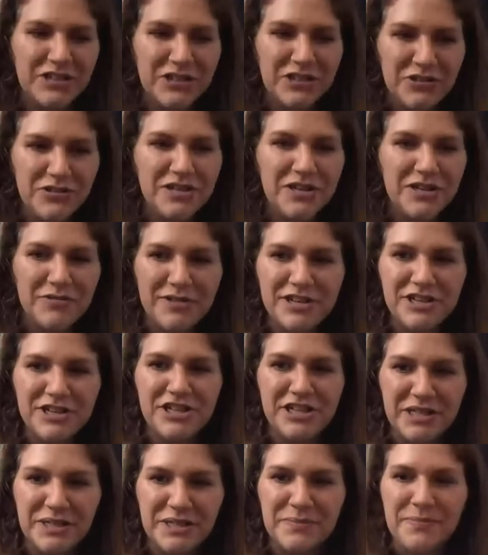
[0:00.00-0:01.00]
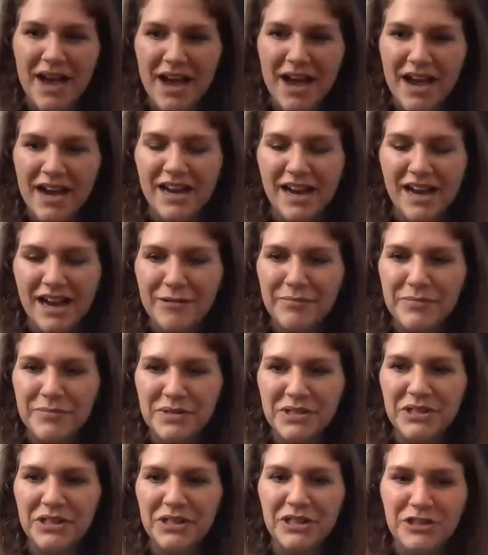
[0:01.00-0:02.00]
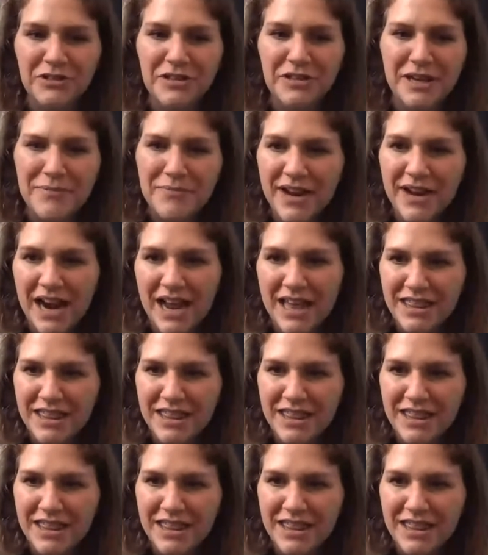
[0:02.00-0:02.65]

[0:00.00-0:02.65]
ask Susan when she's back. Absolutely. But